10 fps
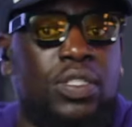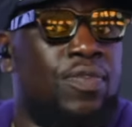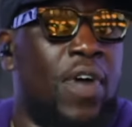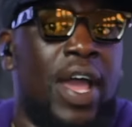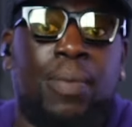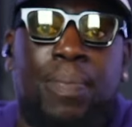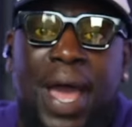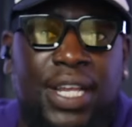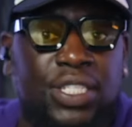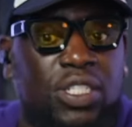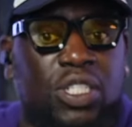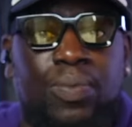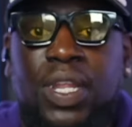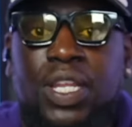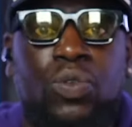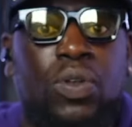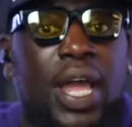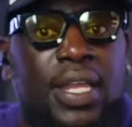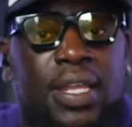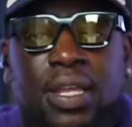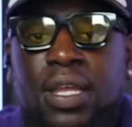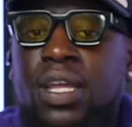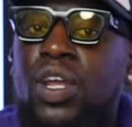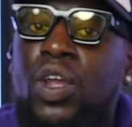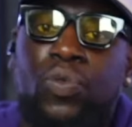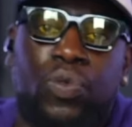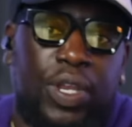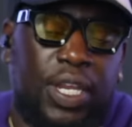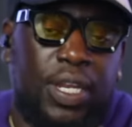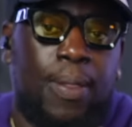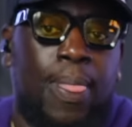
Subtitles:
Find a passion, something that you like, and read.